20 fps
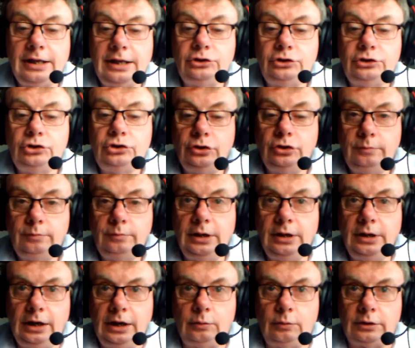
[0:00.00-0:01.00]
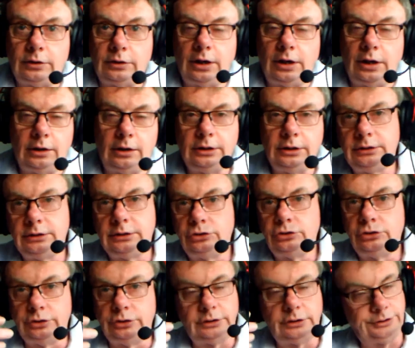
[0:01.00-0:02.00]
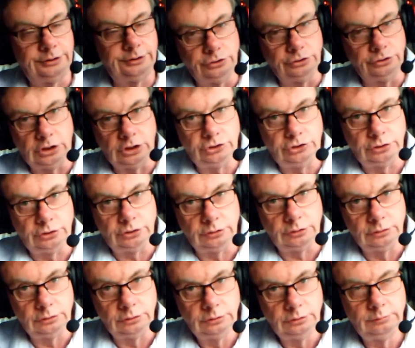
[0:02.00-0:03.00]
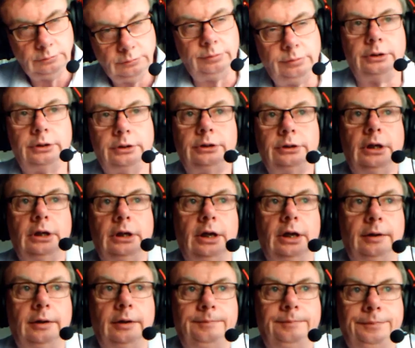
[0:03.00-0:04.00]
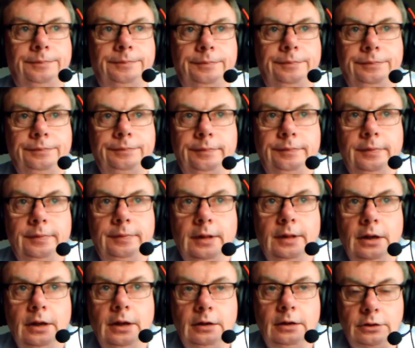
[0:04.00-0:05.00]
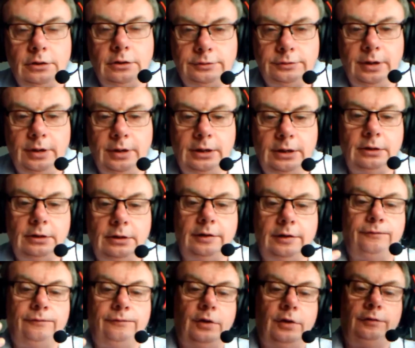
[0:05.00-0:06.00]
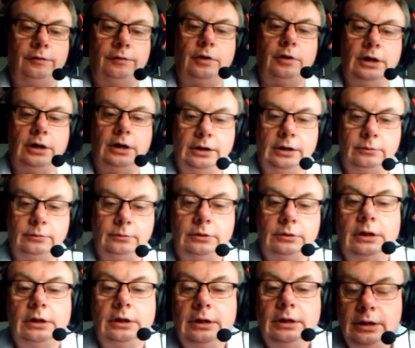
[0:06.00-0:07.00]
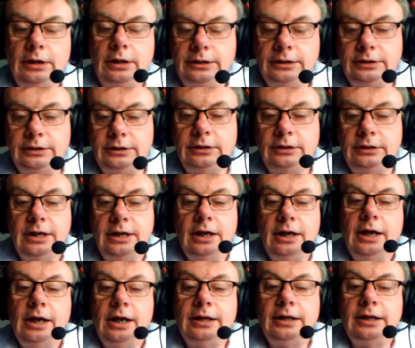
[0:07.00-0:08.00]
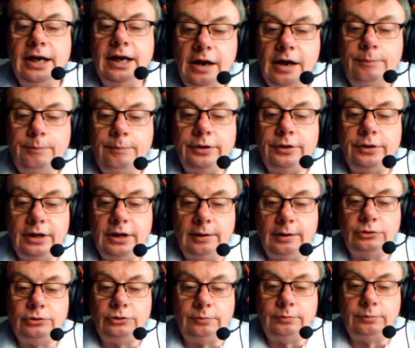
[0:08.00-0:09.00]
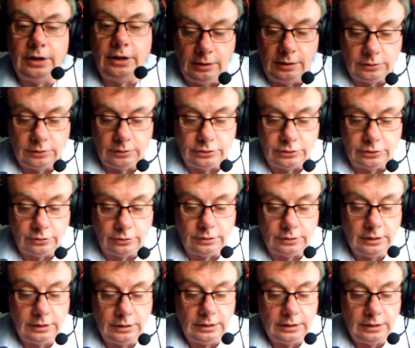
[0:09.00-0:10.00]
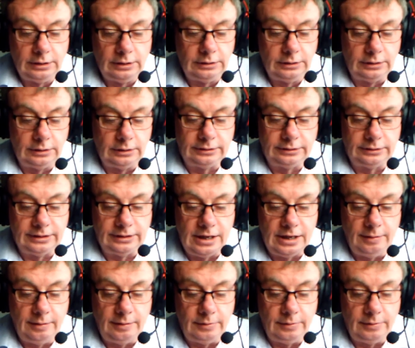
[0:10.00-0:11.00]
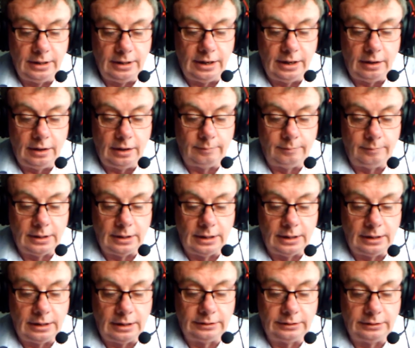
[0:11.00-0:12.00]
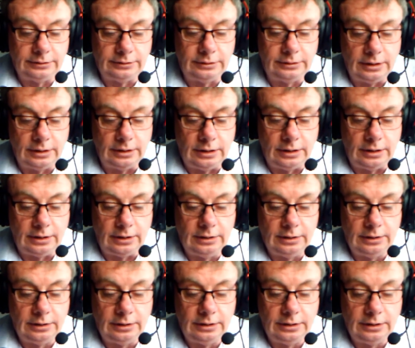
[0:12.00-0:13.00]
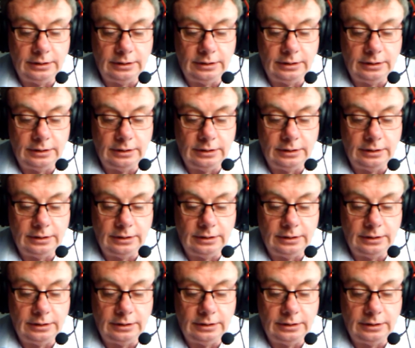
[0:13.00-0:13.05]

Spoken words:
that should be equal to, and this is just a suggestion, but it does make life very, very easy. The input name should be equal to the same name as the